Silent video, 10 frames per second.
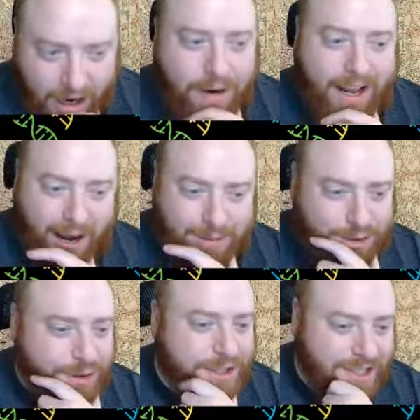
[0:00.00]
Okay, I'm
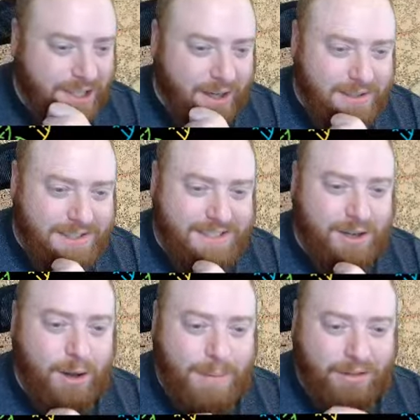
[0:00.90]
a true genealogist.
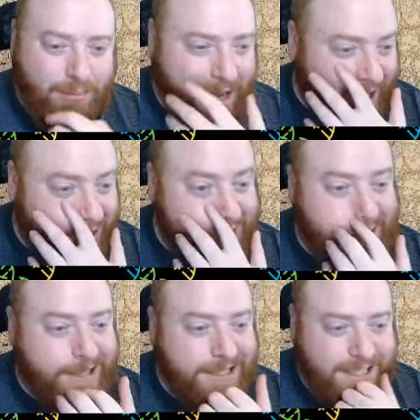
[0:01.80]
It's all about the
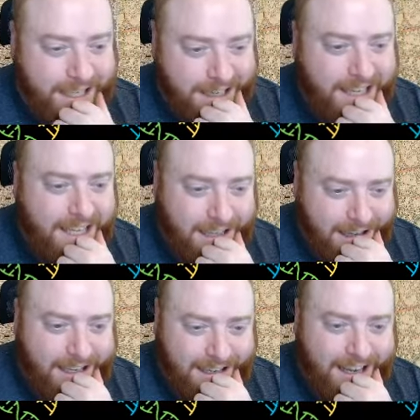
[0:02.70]
matches.
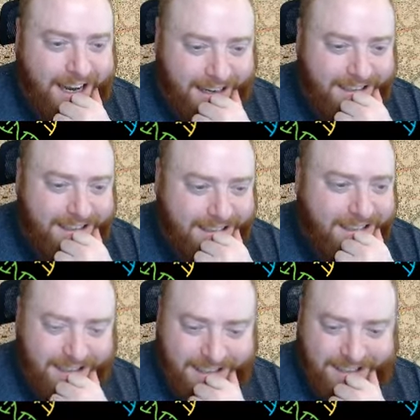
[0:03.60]
Yeah.
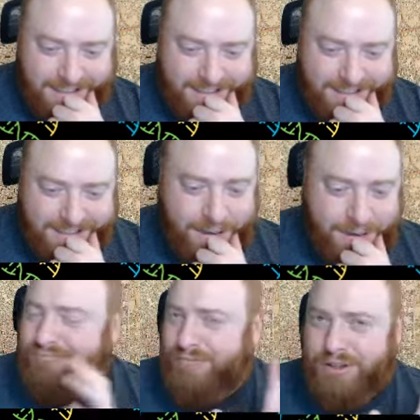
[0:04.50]

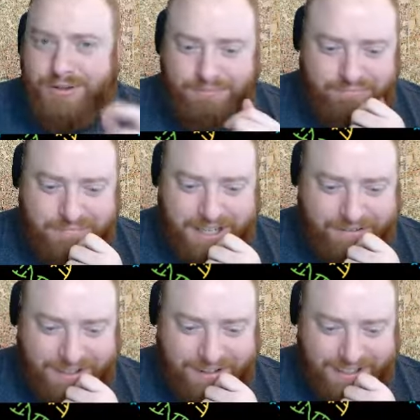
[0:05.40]
So you
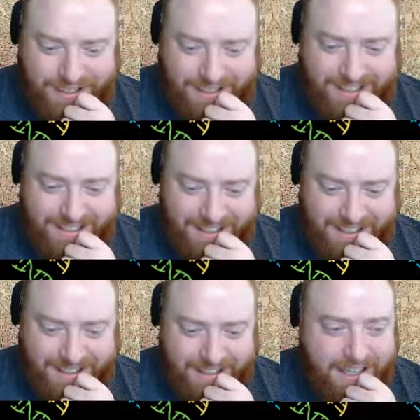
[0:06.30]
definitely don't need to.
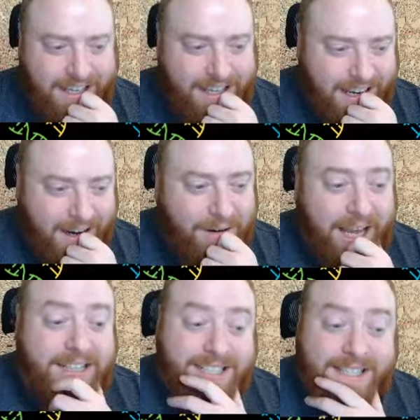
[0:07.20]

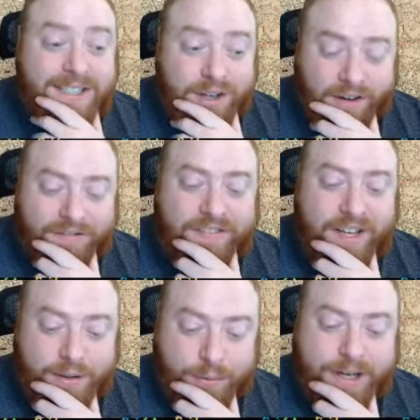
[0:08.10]
Okay, tested on
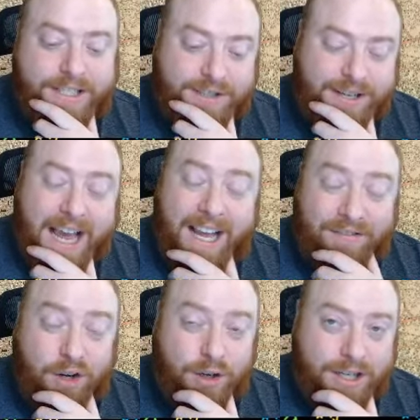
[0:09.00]
V3. So yeah,
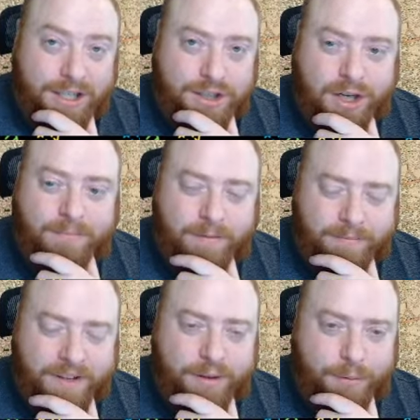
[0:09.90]
if you're going to jump
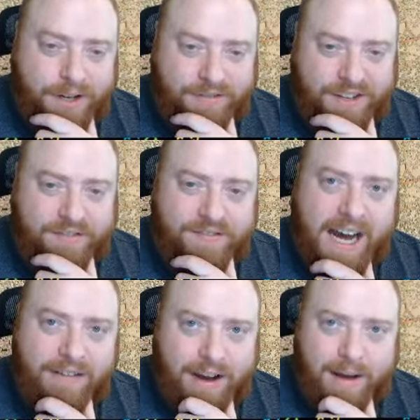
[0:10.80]
from V3 to
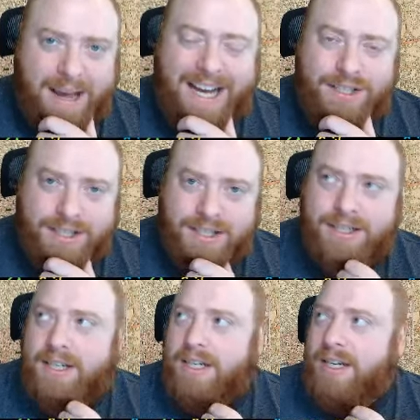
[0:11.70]
V5, I
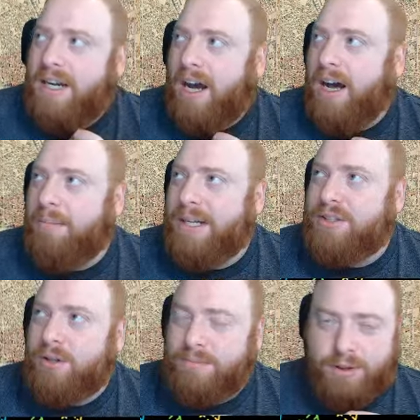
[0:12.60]
imagine um,
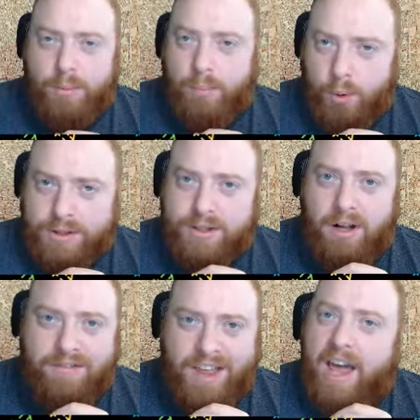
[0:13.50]
in terms of the reports
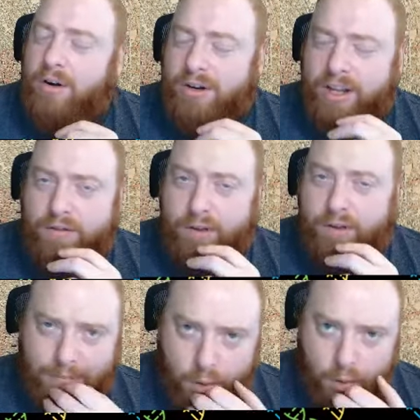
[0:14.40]
and all of that, it'll give you a
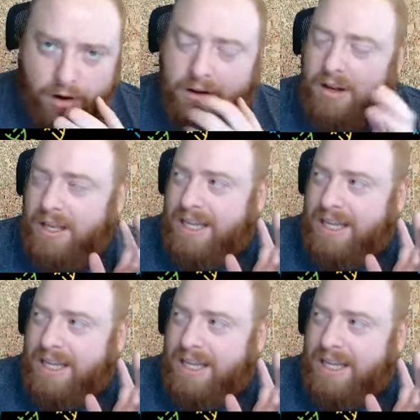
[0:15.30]
lot more.